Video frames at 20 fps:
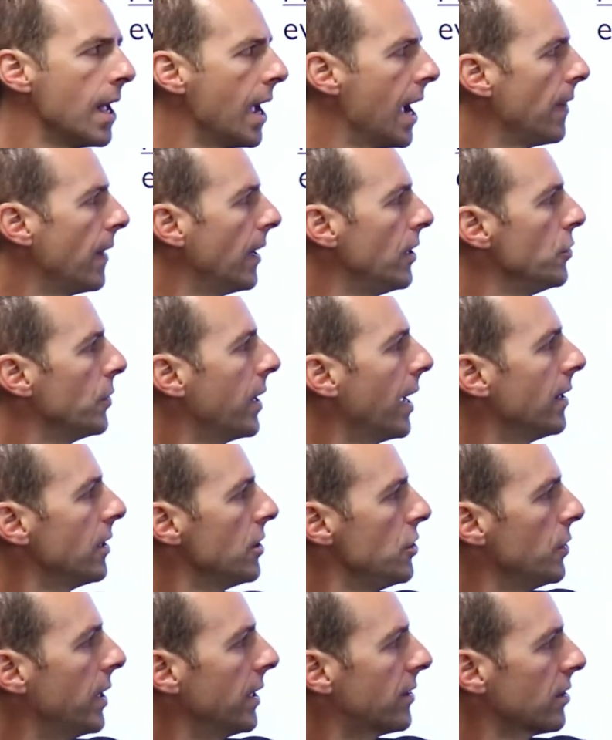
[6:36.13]
And then you
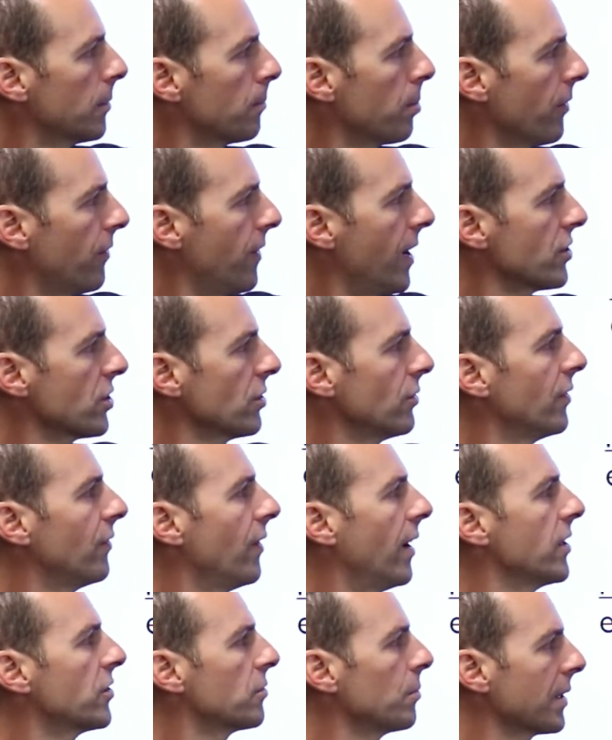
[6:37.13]
get some professional
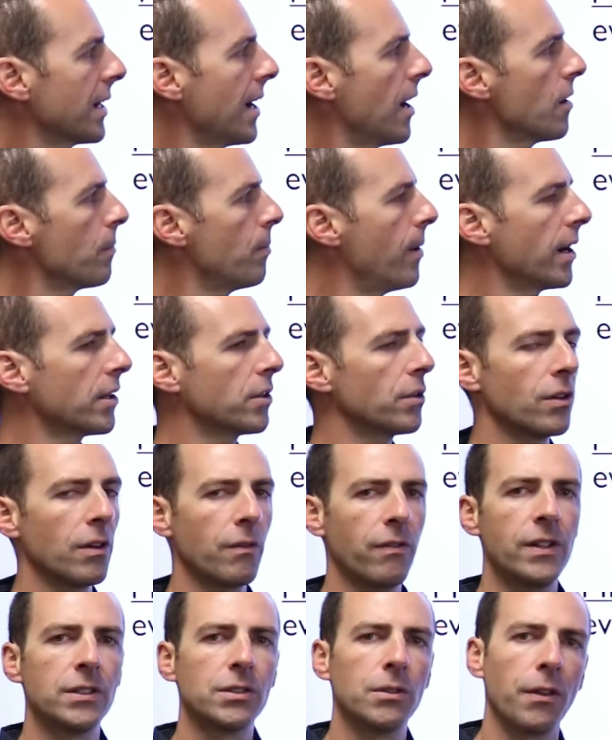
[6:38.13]
advice from a chiropractor or
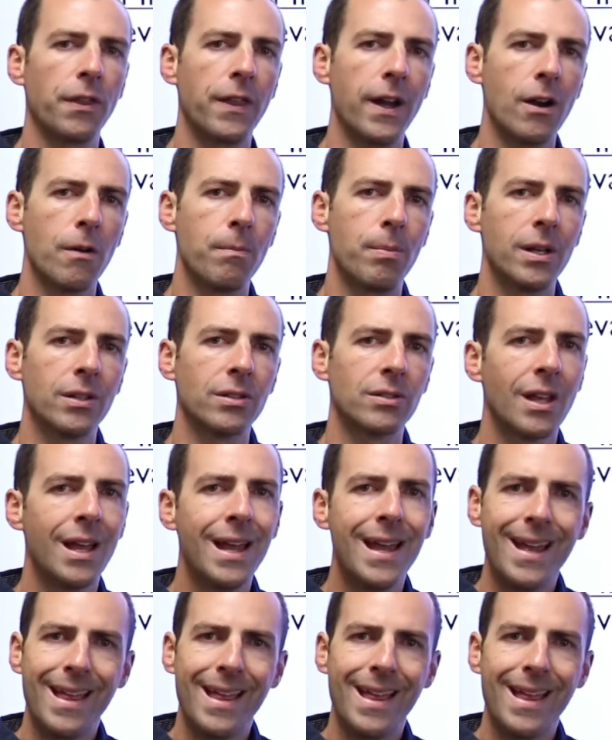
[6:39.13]
a physical therapist.